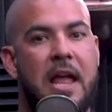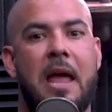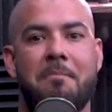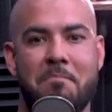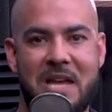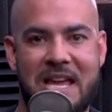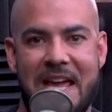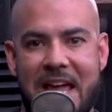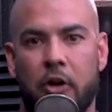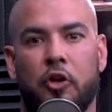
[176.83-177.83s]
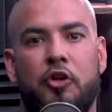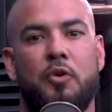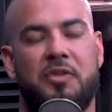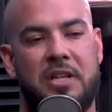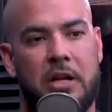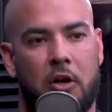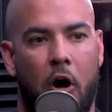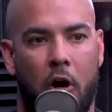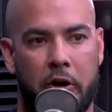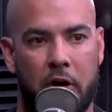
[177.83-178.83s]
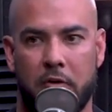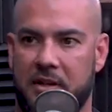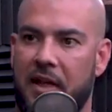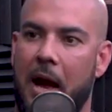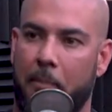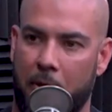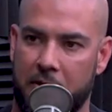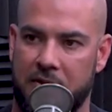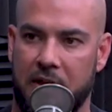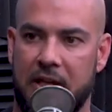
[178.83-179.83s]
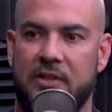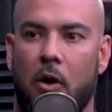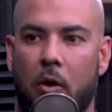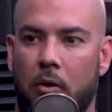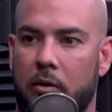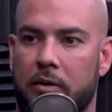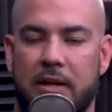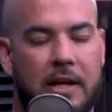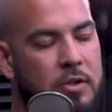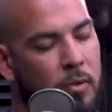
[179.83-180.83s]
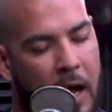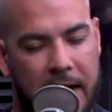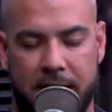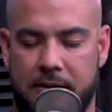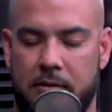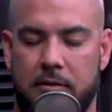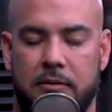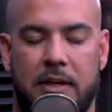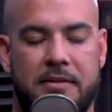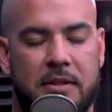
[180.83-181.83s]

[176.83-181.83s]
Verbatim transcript: And me introducing cardio to that person You're is going to lose muscle. That's they're going right. to slow down the metabolism.